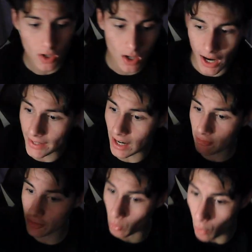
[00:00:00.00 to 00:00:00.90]
I'd
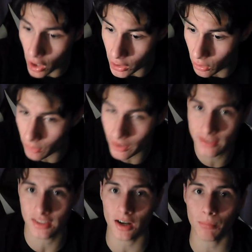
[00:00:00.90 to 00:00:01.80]
have the water already
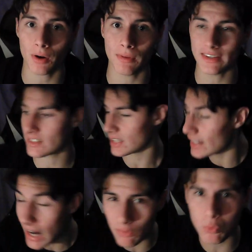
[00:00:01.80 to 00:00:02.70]
set up on my desk.
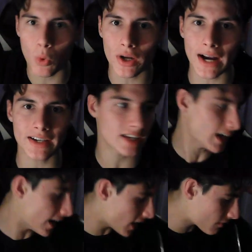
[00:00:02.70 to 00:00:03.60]
I'd have what I need.
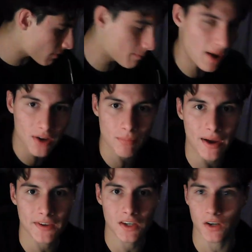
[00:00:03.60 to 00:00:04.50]
I'd have my
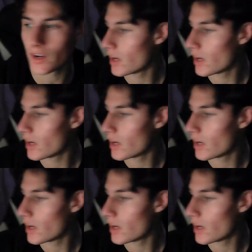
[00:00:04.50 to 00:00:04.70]
backpack here.